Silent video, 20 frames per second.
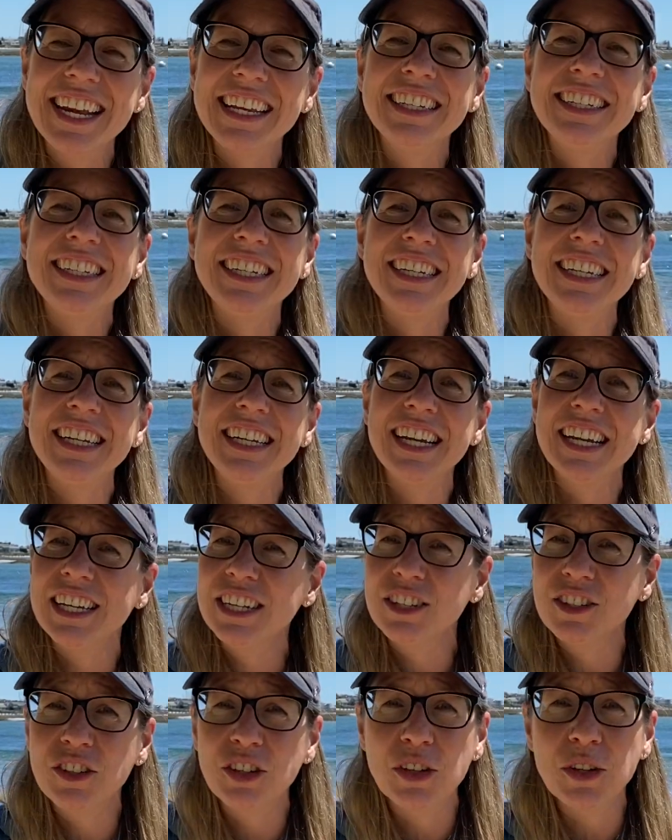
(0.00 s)

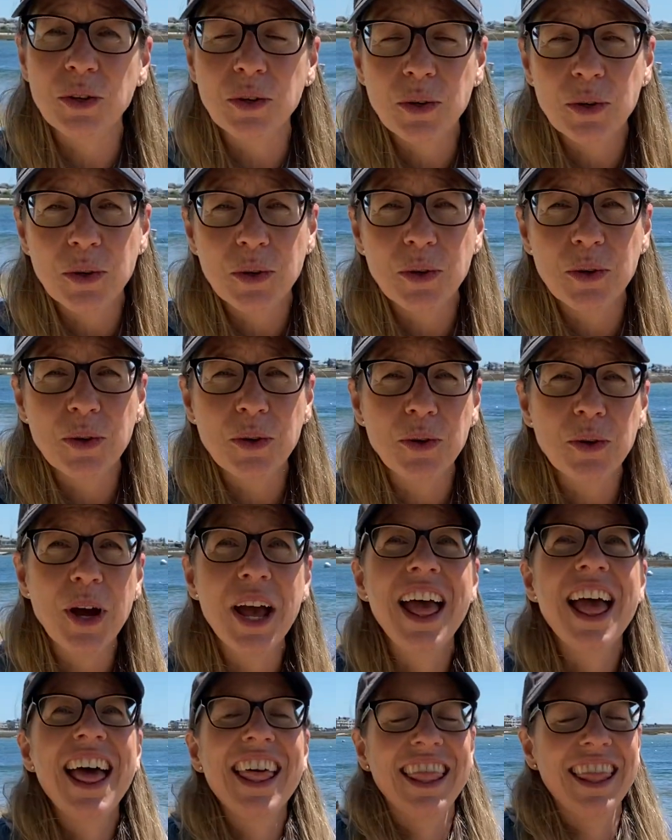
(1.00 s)
Indian too.
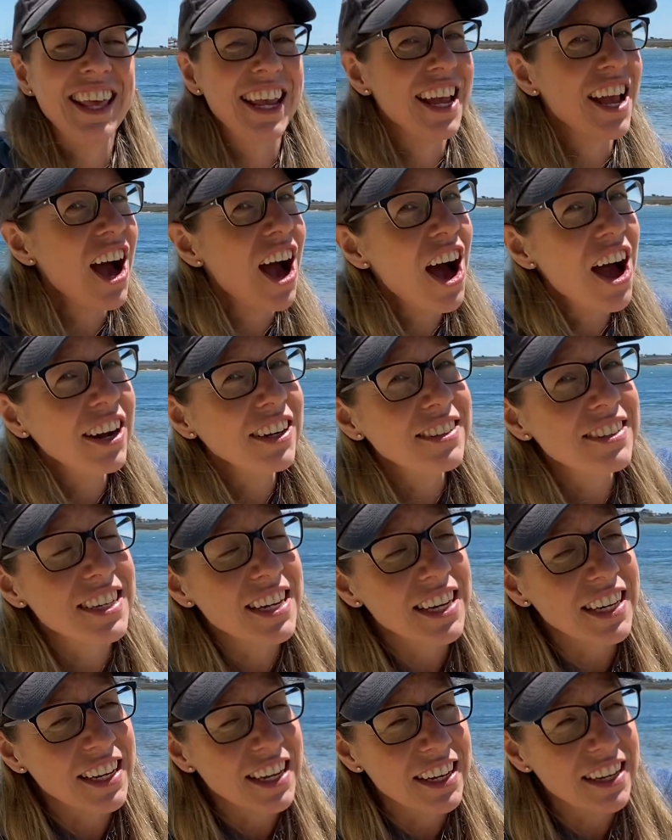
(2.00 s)
The
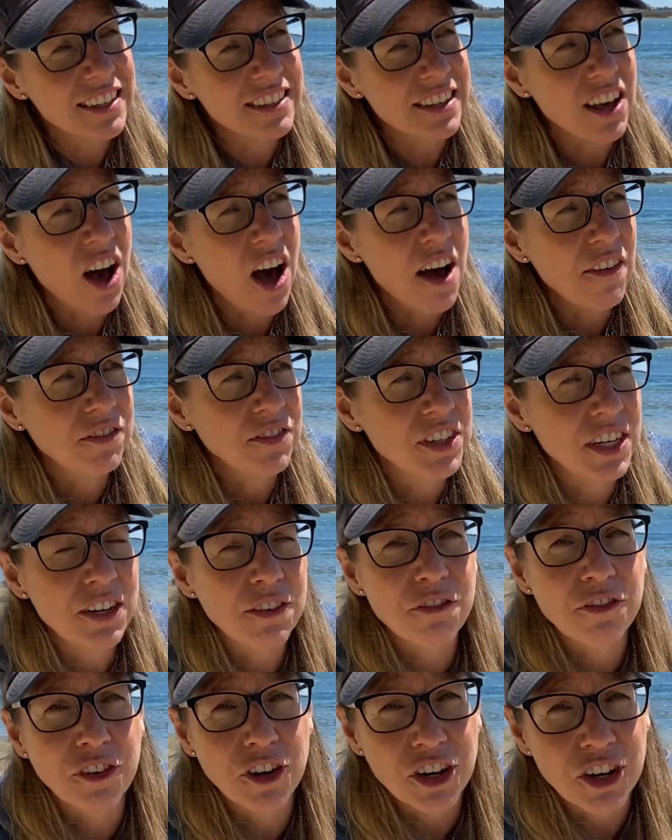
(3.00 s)
Arctic is
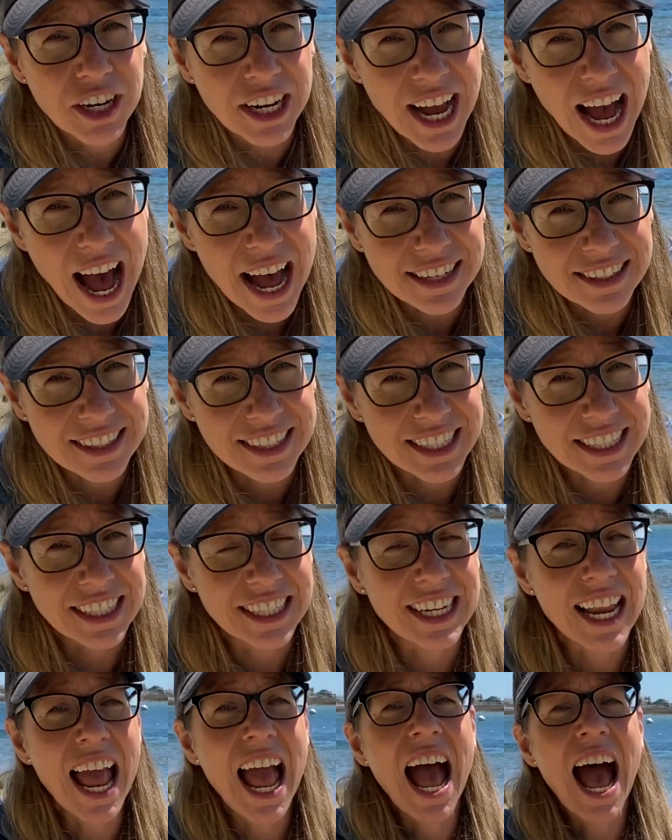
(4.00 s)
often forgotten.
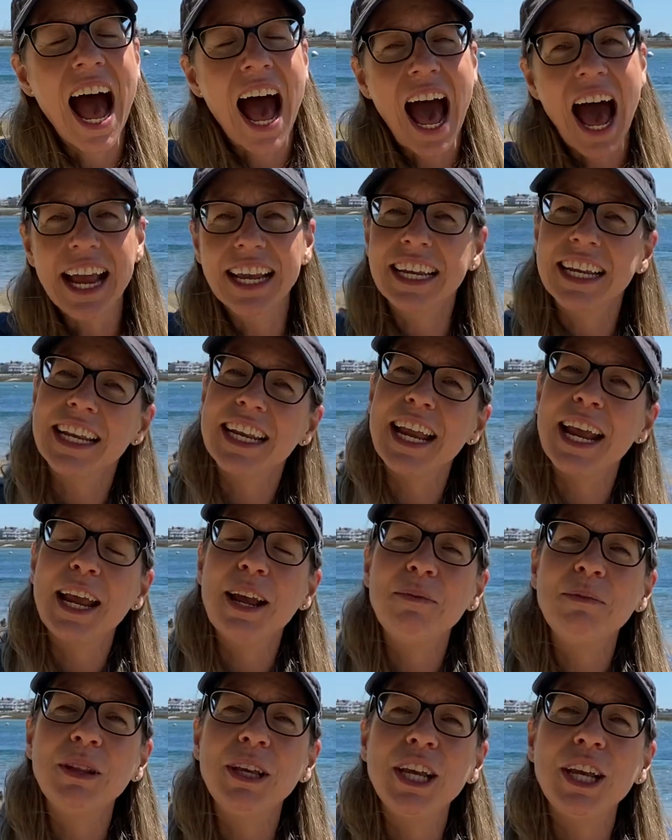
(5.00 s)
I can
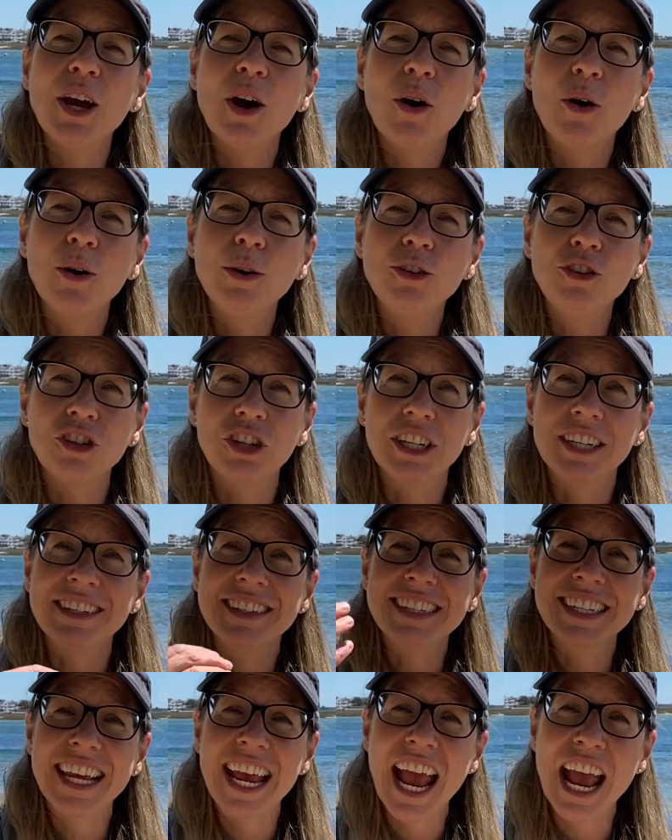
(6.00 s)
name the
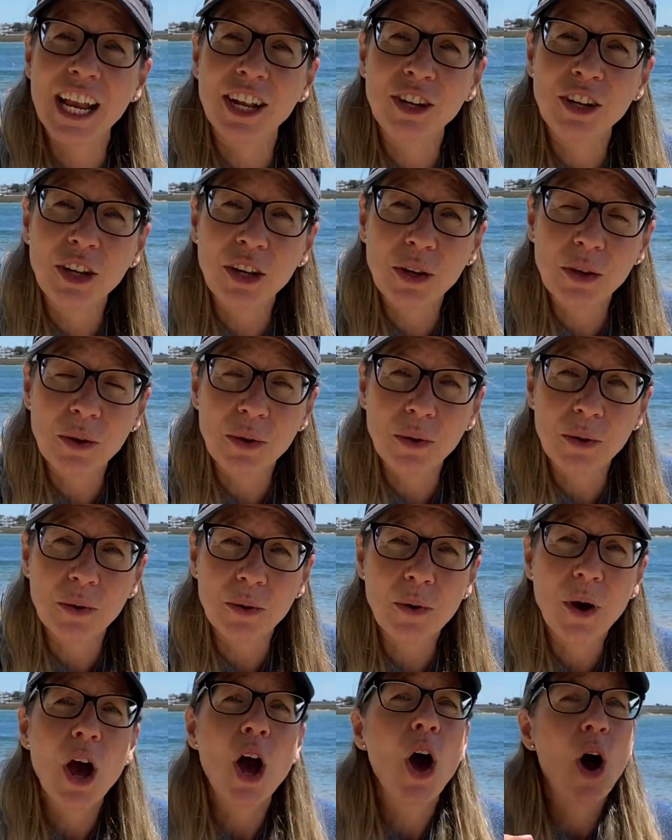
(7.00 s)
oceans, can
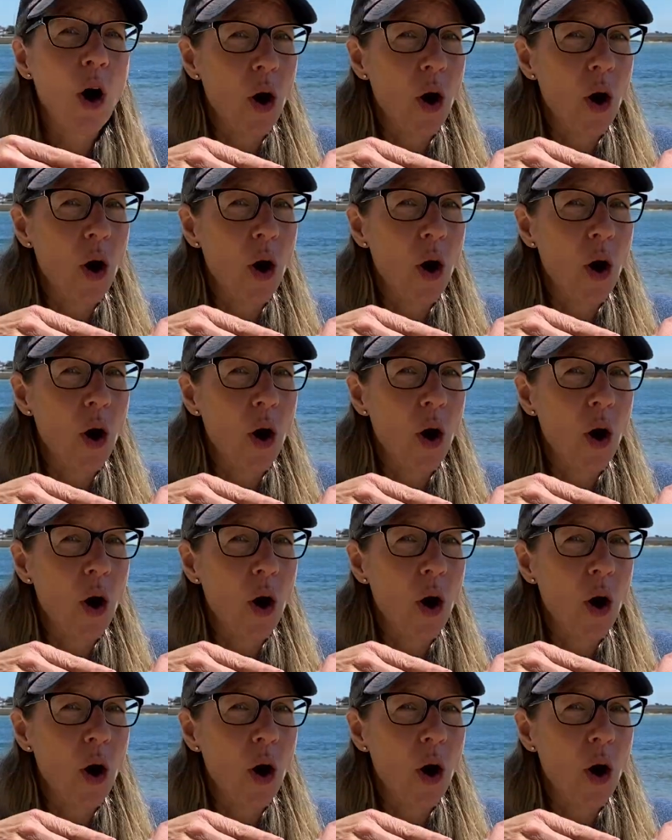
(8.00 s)
you?